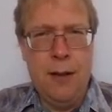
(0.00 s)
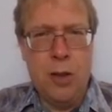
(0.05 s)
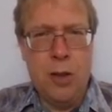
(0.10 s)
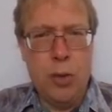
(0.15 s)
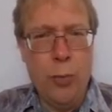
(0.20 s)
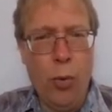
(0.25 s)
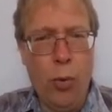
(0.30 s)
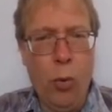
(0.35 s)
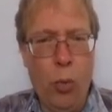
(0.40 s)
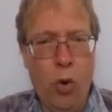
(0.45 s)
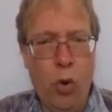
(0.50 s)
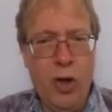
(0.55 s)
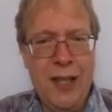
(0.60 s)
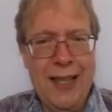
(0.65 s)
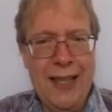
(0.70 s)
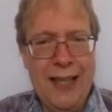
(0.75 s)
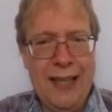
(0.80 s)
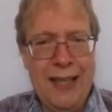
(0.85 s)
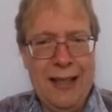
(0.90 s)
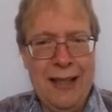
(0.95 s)
Small
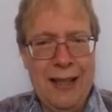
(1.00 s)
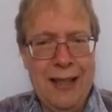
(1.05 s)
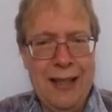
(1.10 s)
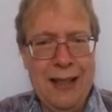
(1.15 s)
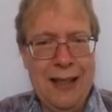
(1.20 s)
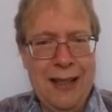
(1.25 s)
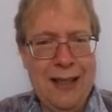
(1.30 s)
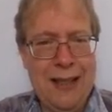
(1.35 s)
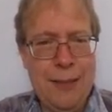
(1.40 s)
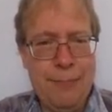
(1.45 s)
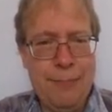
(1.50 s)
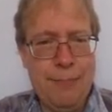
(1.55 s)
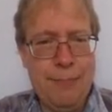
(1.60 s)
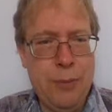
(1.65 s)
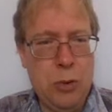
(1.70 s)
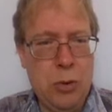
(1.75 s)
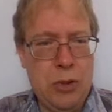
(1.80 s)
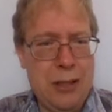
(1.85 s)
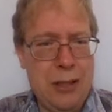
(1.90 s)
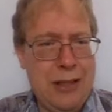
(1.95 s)
warning, the
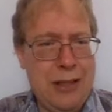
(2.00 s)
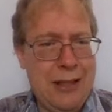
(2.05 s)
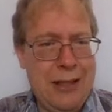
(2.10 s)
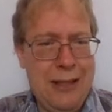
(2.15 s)
book